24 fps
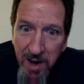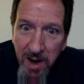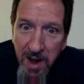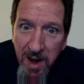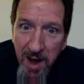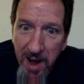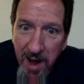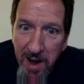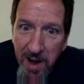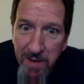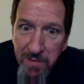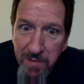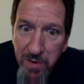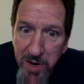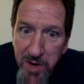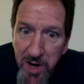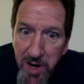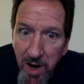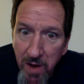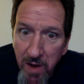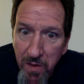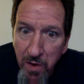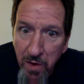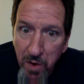every
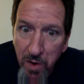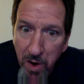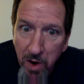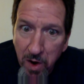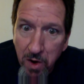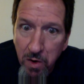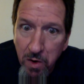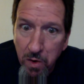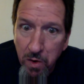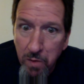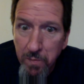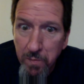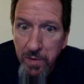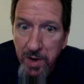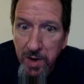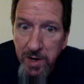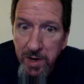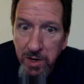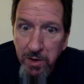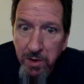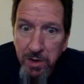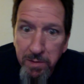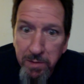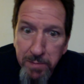other home that
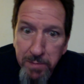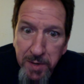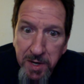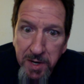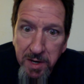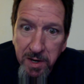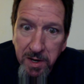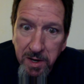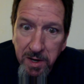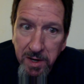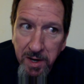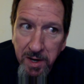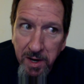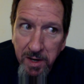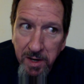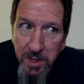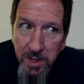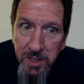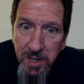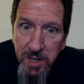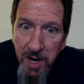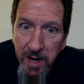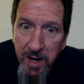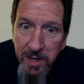you're competing
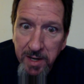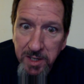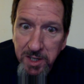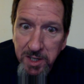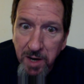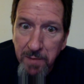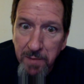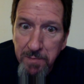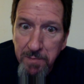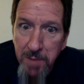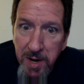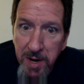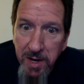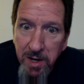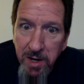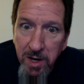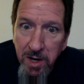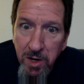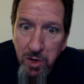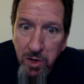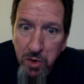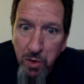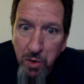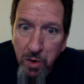against ends up
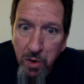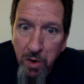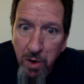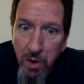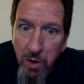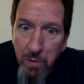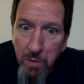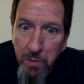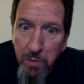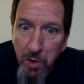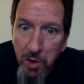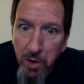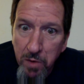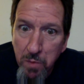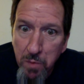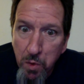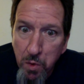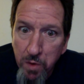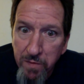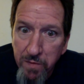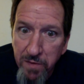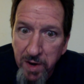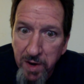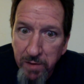making your home look
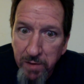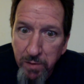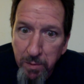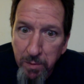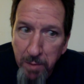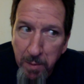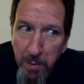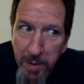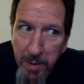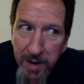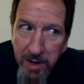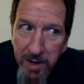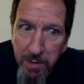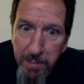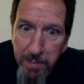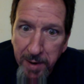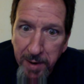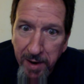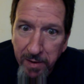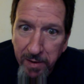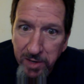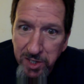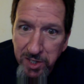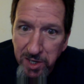more favorable by
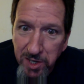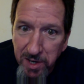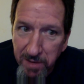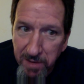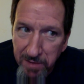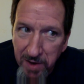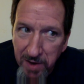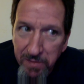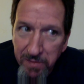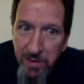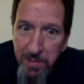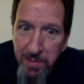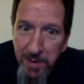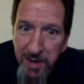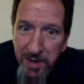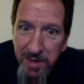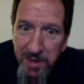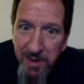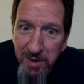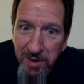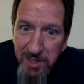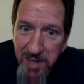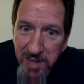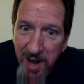comparison. If everybody
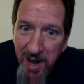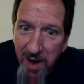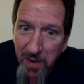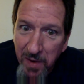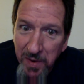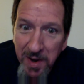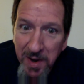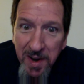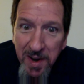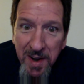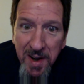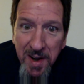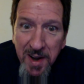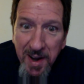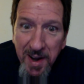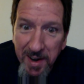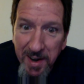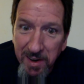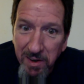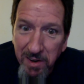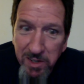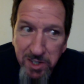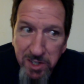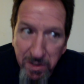goes out
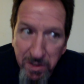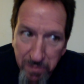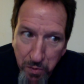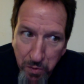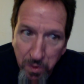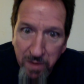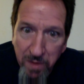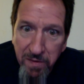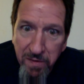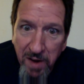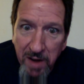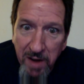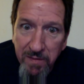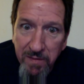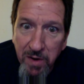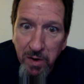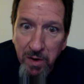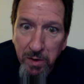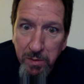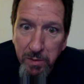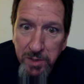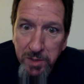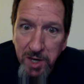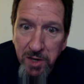and looks at four or five
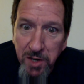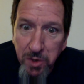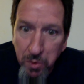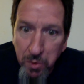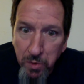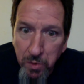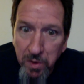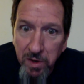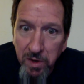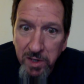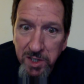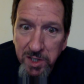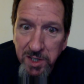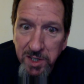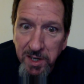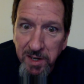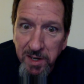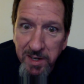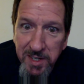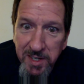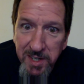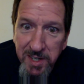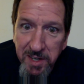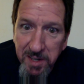homes and your
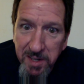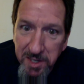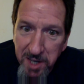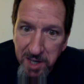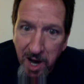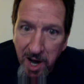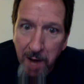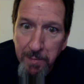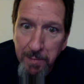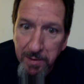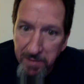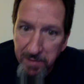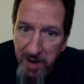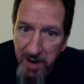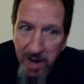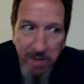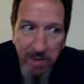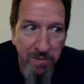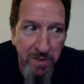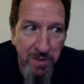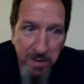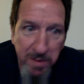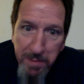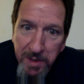listing is at the top of
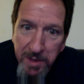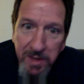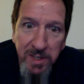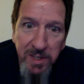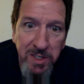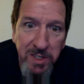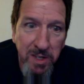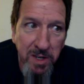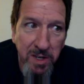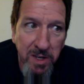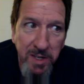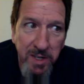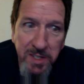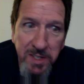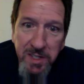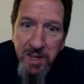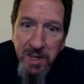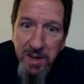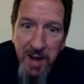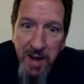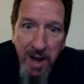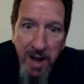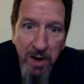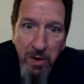everybody's list,
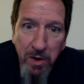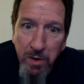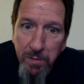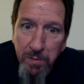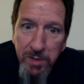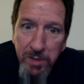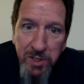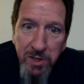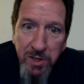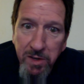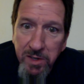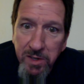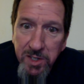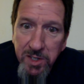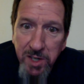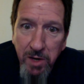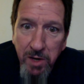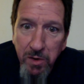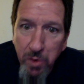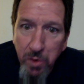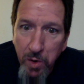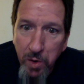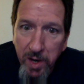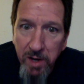then that home is going to sell
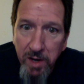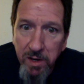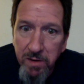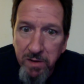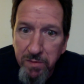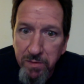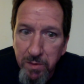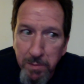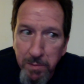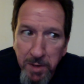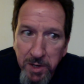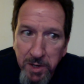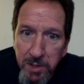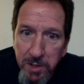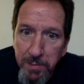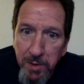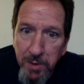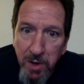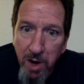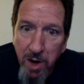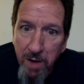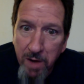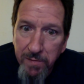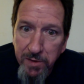quickly for
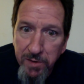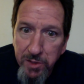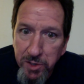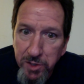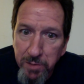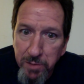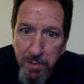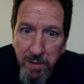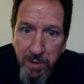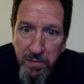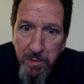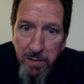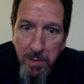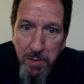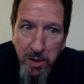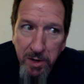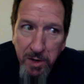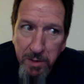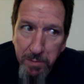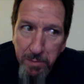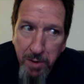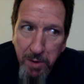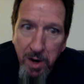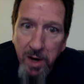multiple offers above the
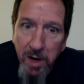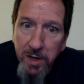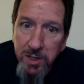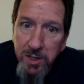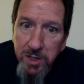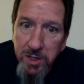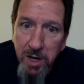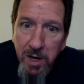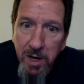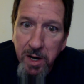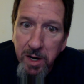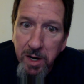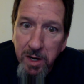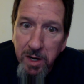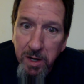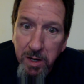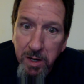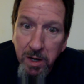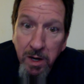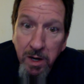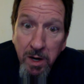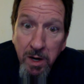market price, and